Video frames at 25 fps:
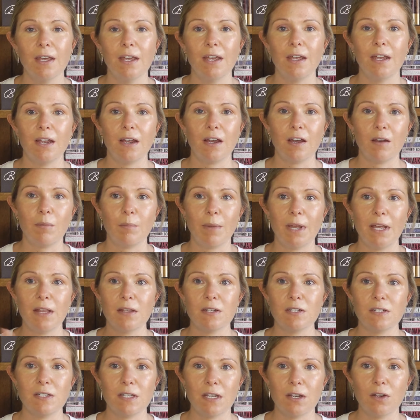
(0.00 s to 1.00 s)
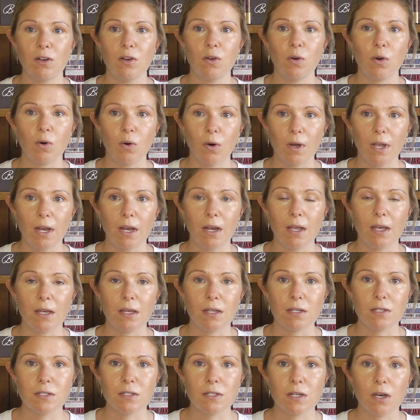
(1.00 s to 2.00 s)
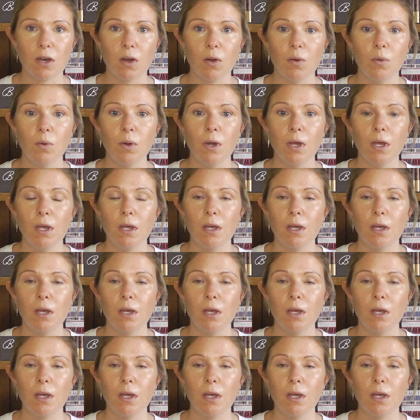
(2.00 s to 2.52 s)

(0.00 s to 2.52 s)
it can make the skin look oilier. So